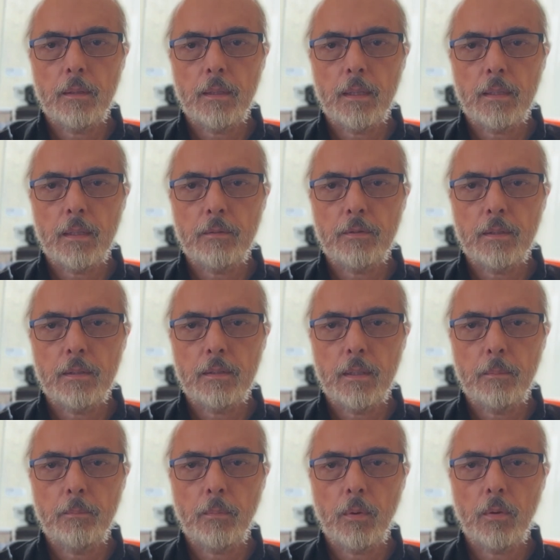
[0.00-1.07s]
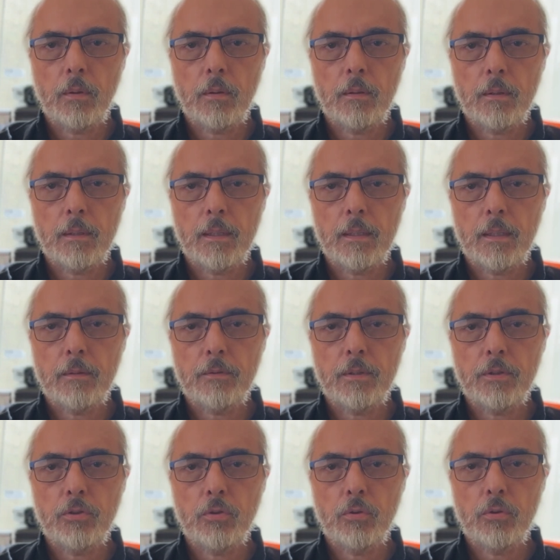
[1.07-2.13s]
In every temple, in every
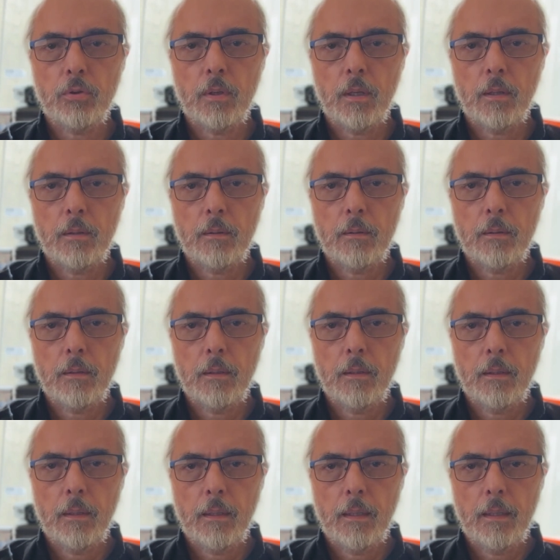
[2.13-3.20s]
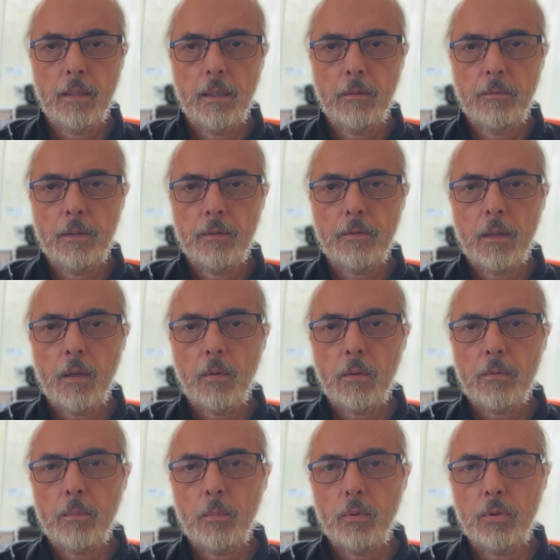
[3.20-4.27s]
sutra, in every vow
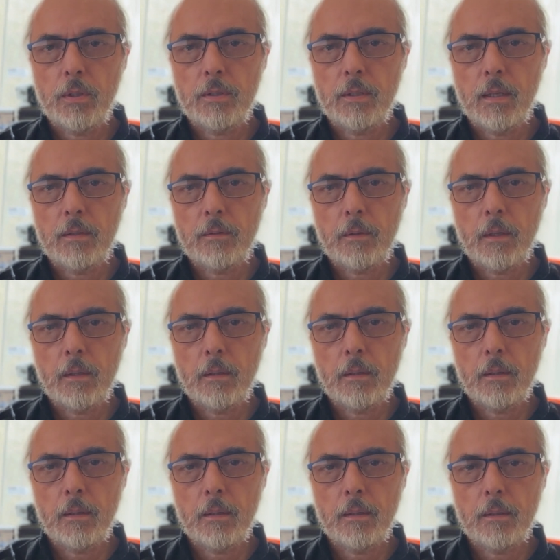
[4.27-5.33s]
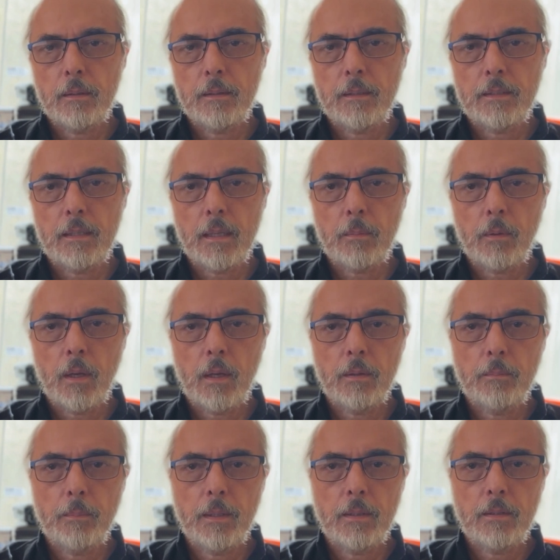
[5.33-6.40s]
of a bodhisattva, the same
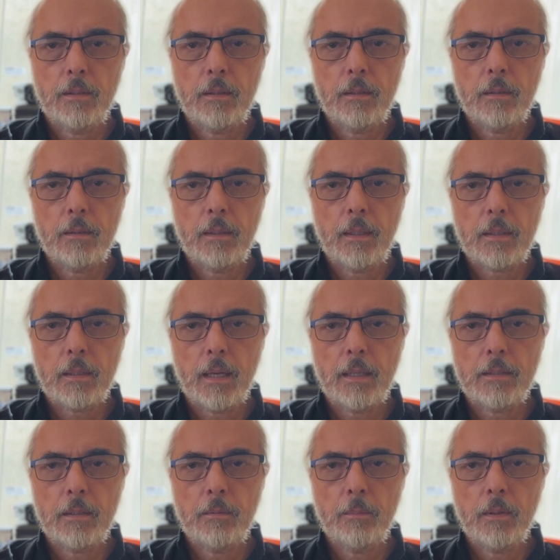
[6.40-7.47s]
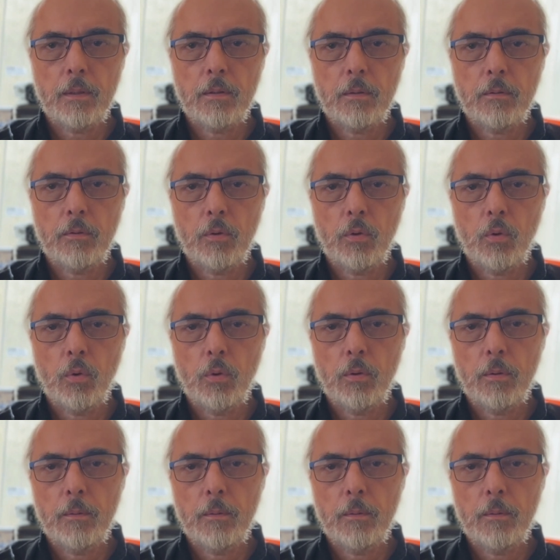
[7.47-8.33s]
heart beats, enlightenment for all.